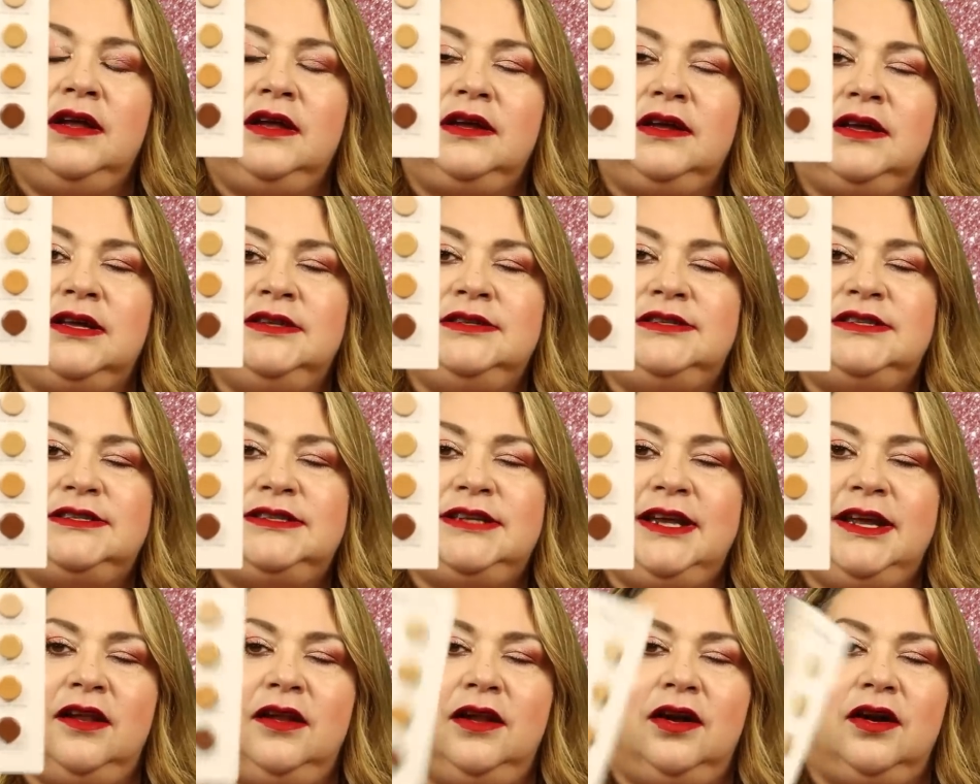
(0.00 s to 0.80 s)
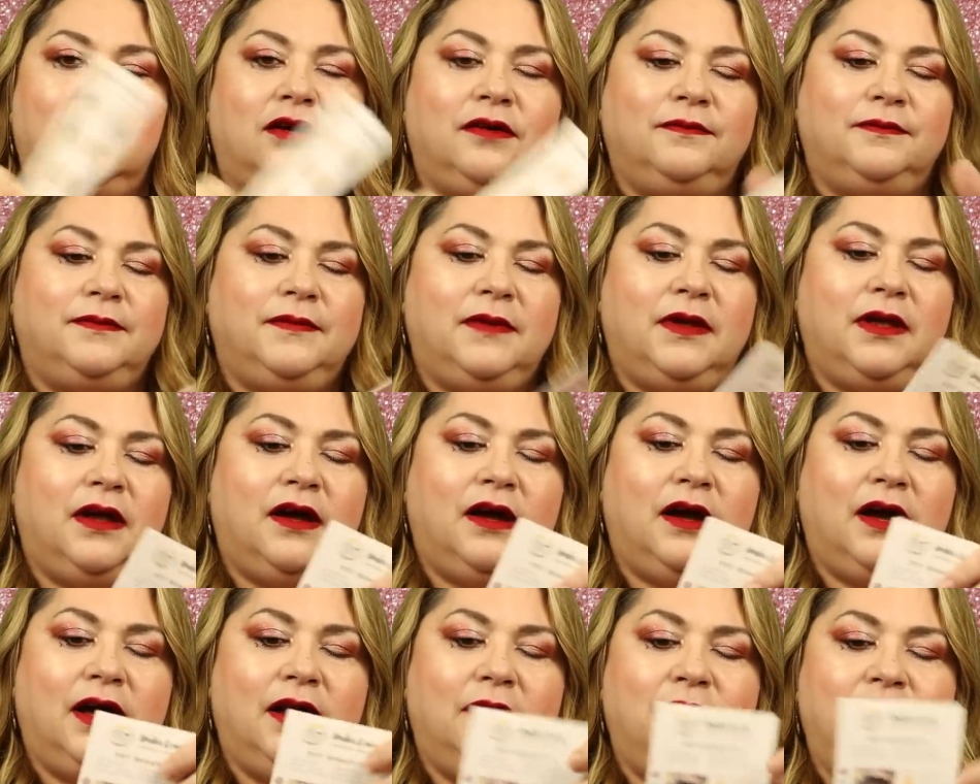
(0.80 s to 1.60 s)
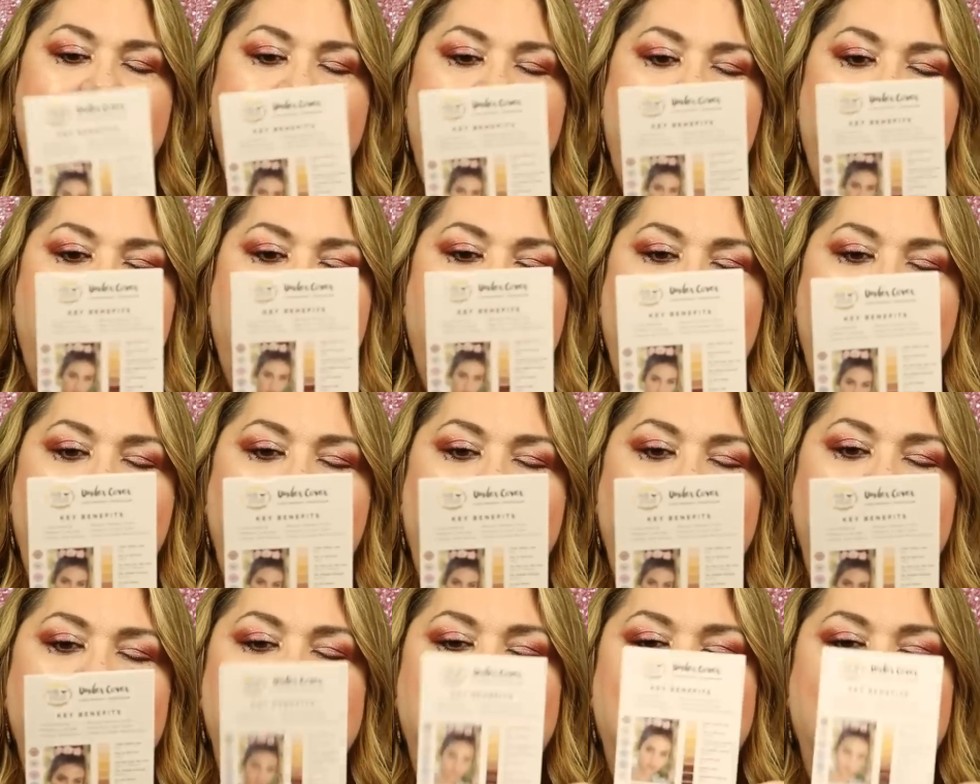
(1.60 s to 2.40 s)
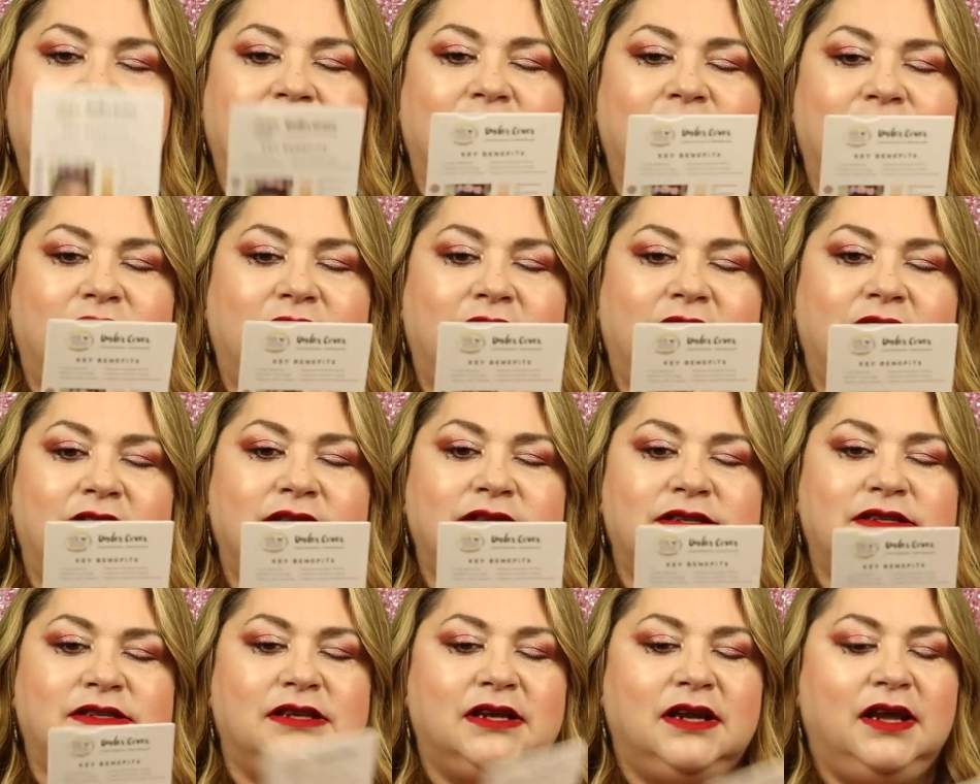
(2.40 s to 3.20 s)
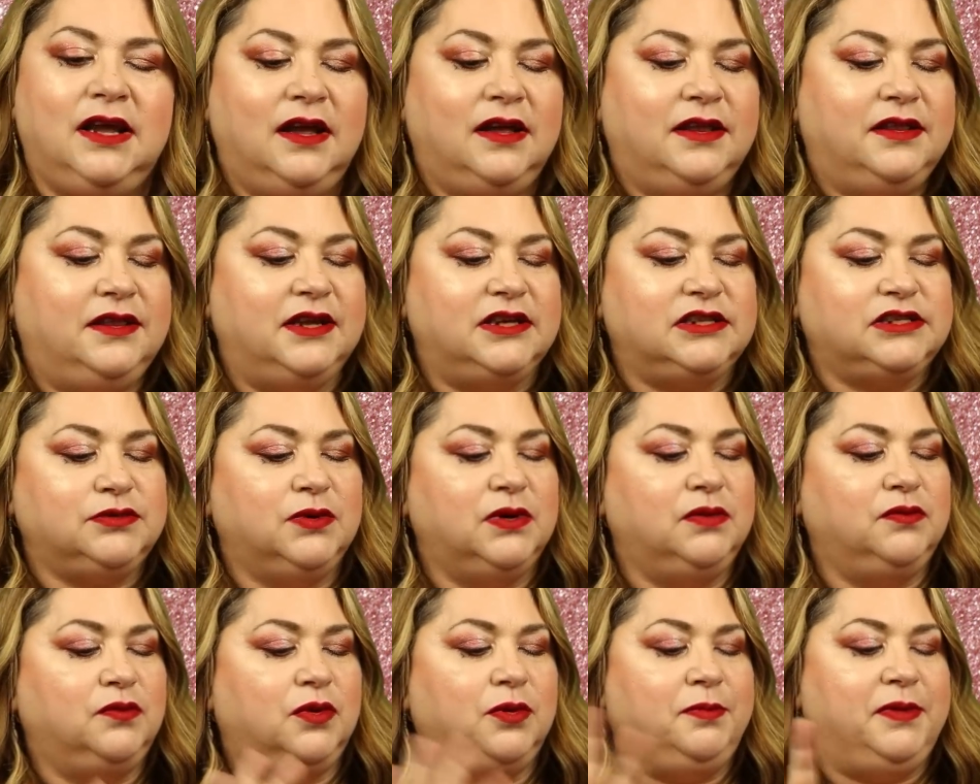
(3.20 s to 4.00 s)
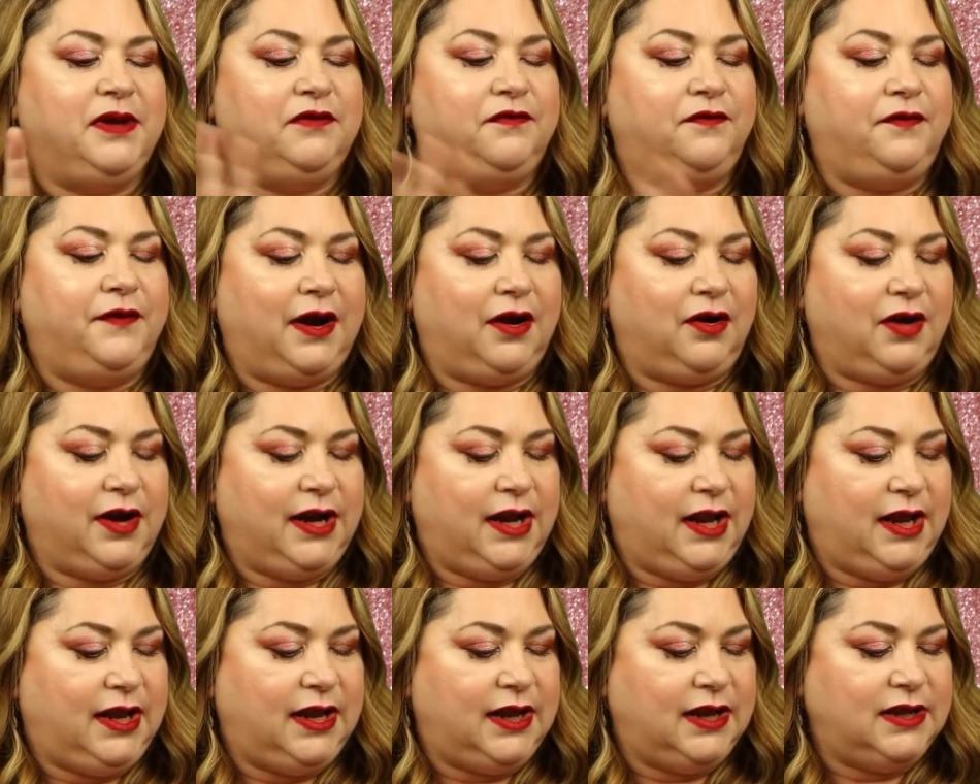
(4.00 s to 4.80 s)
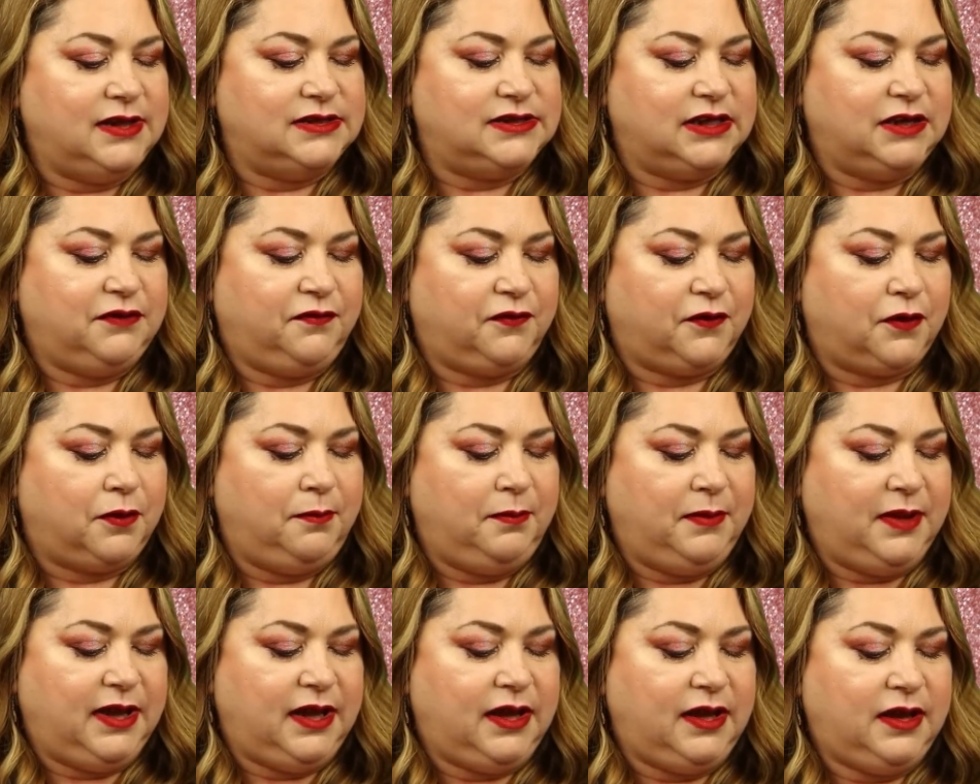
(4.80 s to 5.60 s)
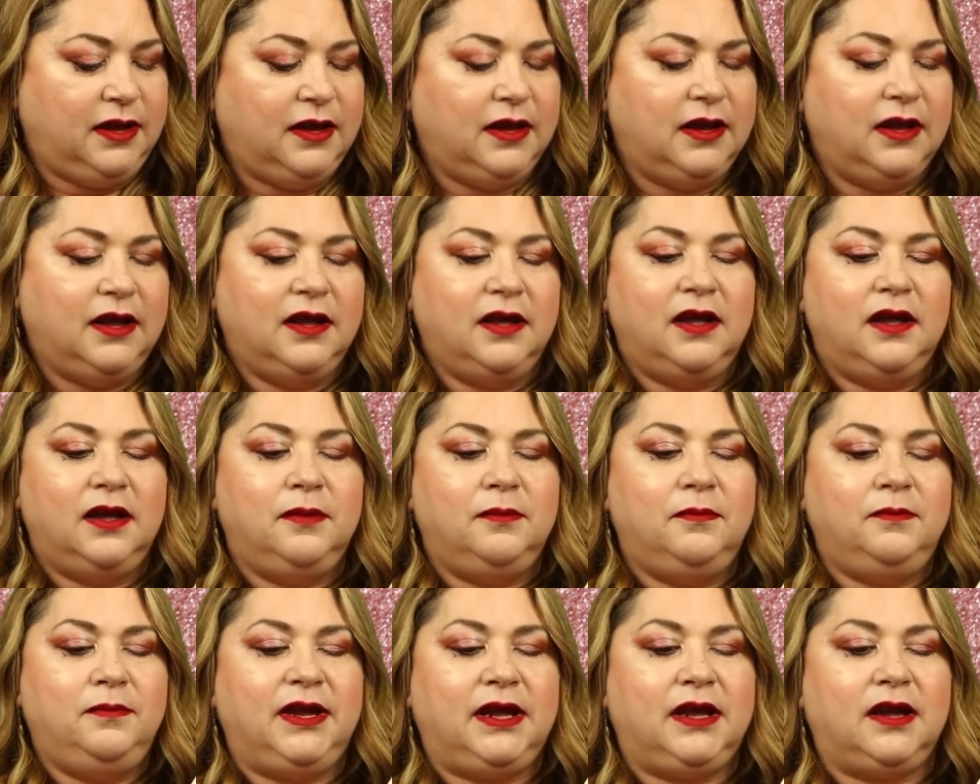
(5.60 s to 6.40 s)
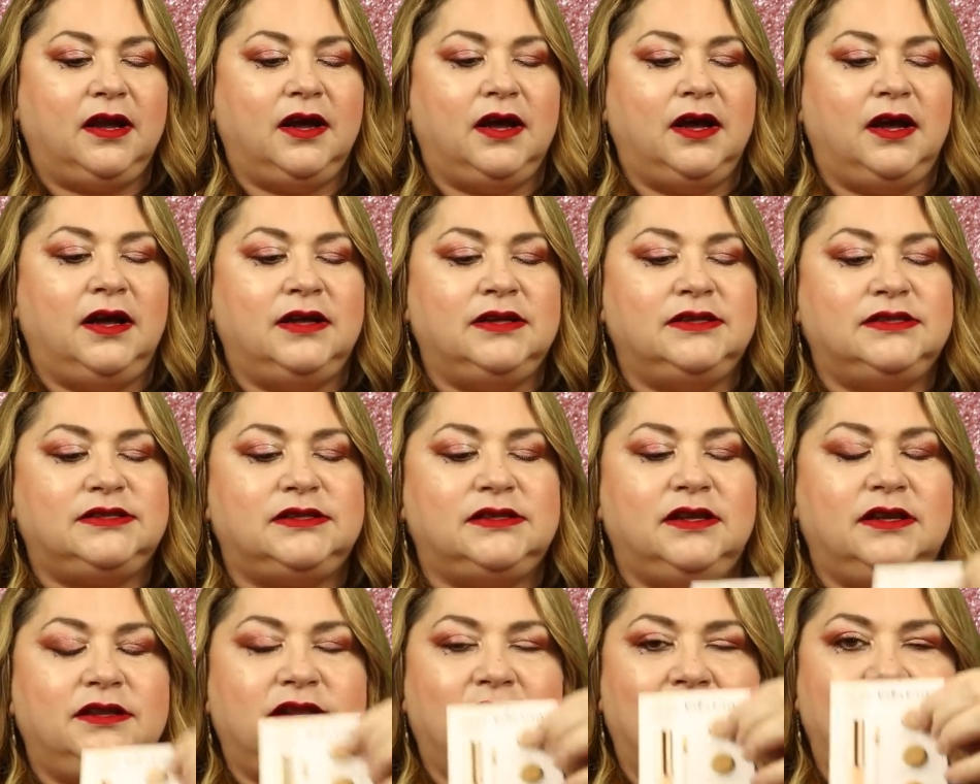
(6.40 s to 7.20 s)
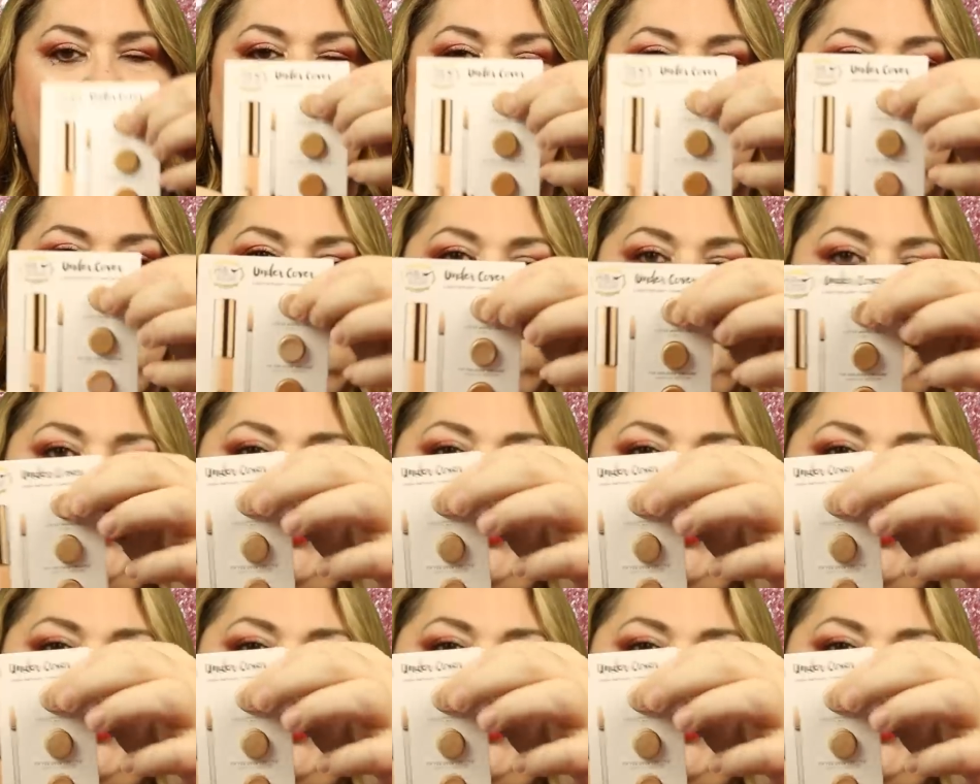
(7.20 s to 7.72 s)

concealer. I'm very happy to get this. This one will be very easy for me because the lightest